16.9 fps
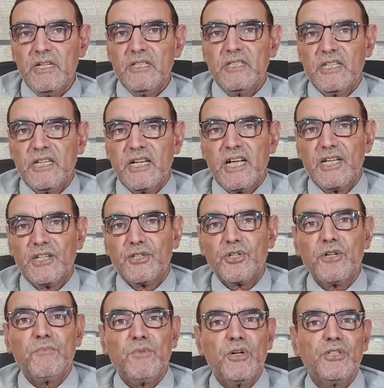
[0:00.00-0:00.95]
there are
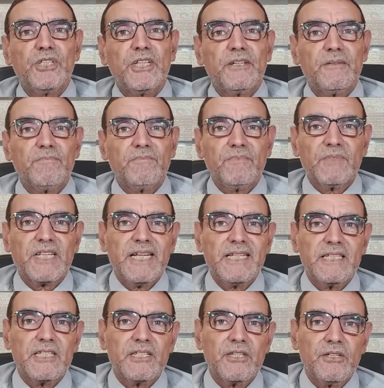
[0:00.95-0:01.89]
some other
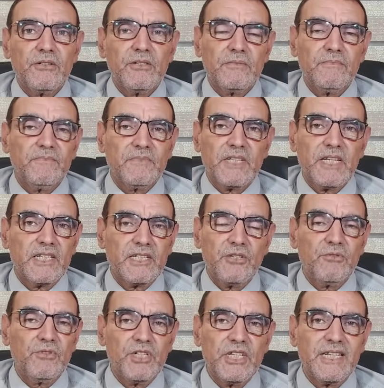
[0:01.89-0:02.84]

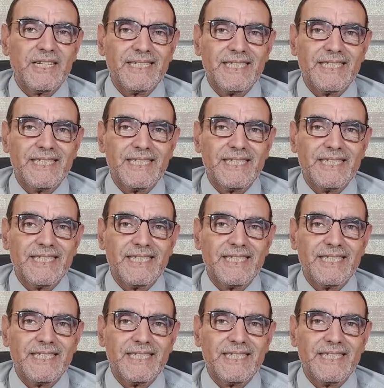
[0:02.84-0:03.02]
carcinogenic